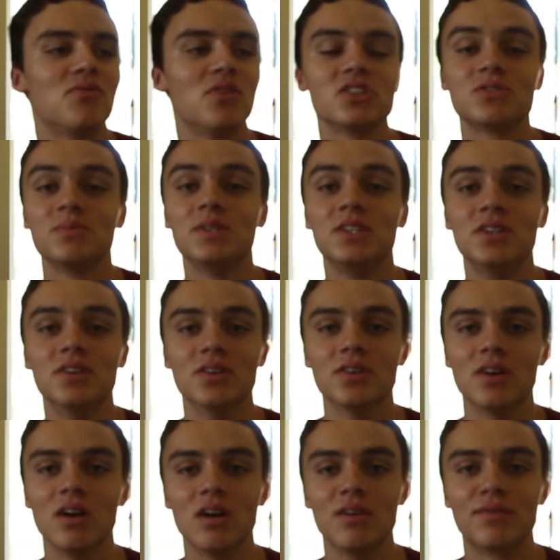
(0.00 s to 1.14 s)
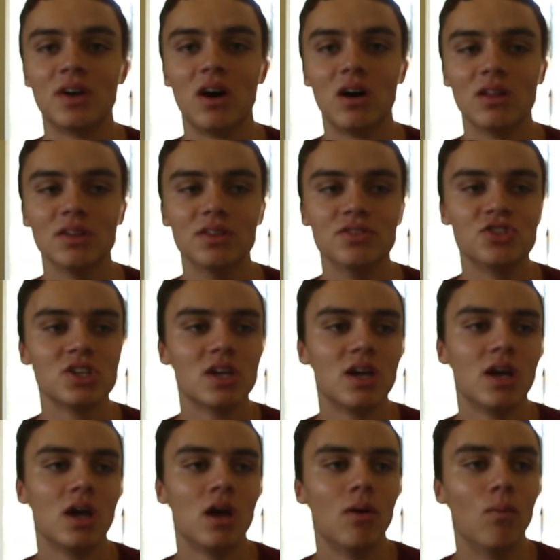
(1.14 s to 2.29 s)
freshman year of college
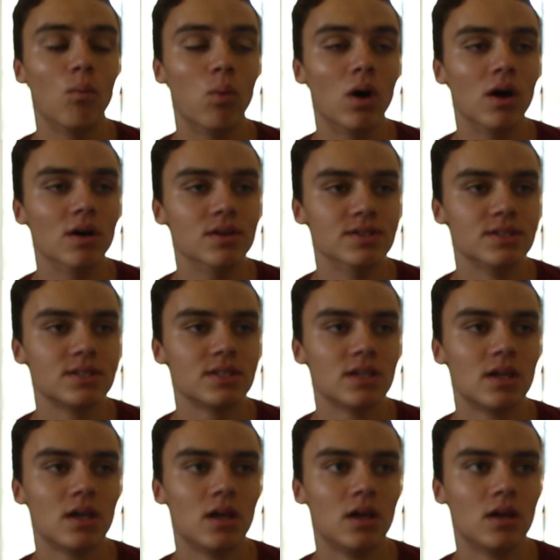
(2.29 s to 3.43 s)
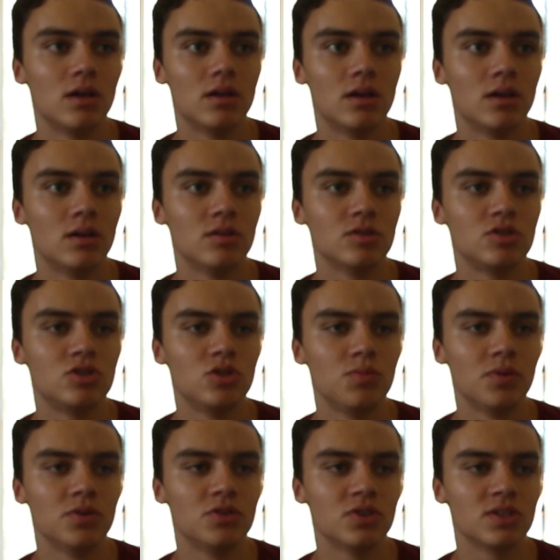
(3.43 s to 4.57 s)
was
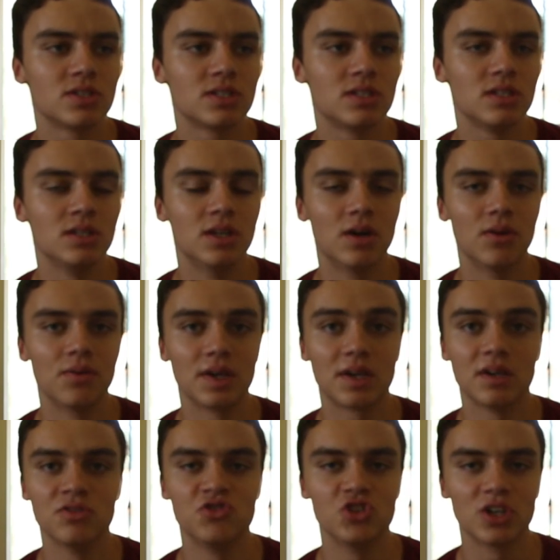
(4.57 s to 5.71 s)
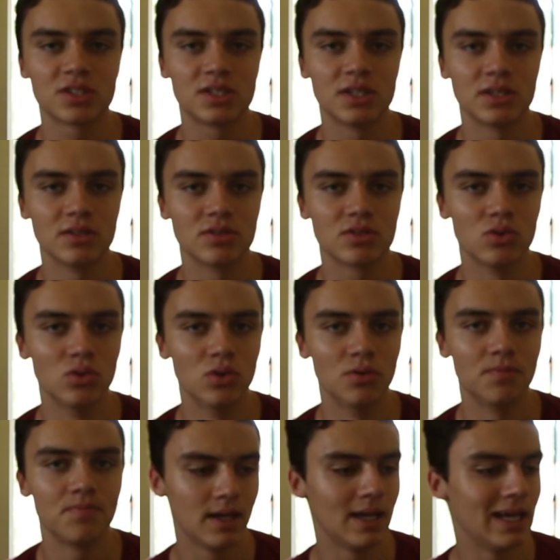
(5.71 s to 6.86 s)
super just, like adjusting to
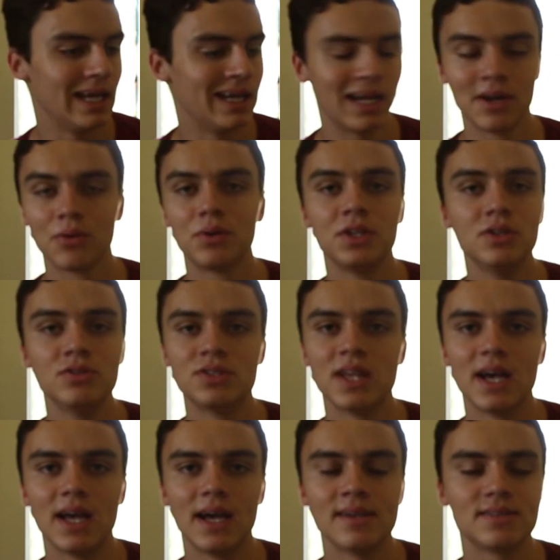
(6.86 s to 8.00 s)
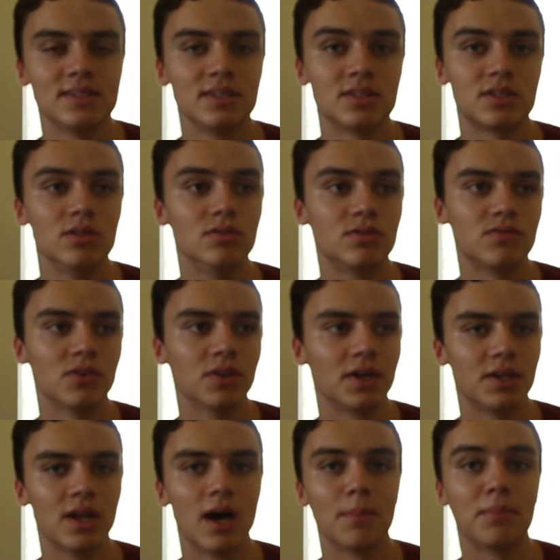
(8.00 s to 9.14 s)
school. And I don't want to use that as an excuse for
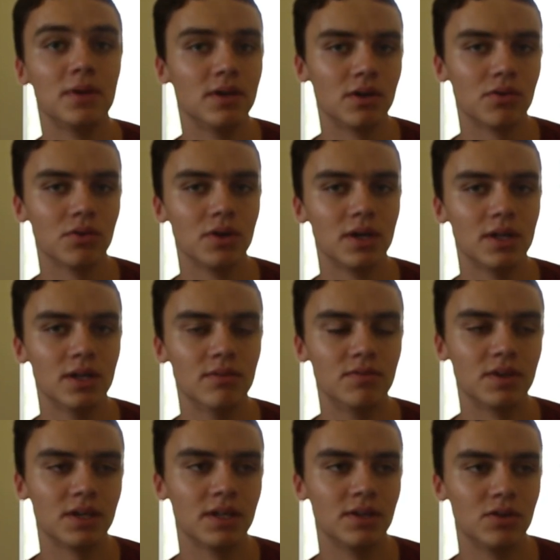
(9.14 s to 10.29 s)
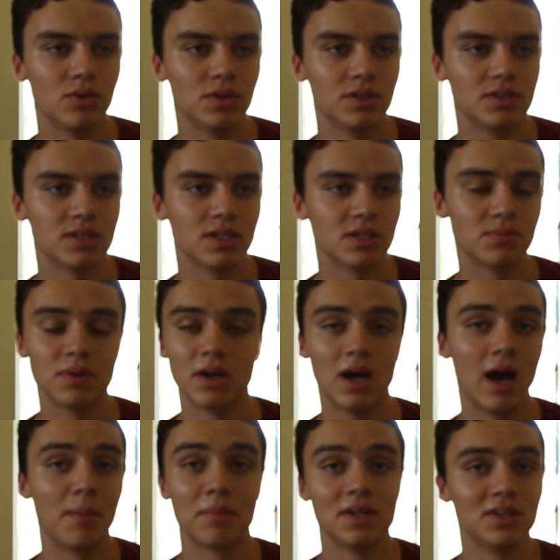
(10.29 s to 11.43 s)
like not being creative and doing these things, but
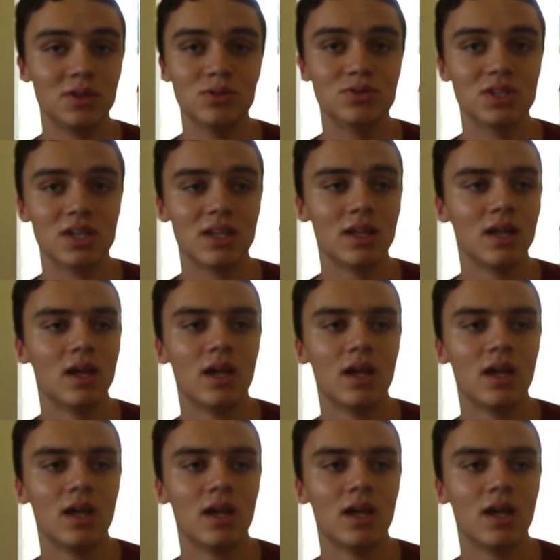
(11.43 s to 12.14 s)
I'm gonna use it.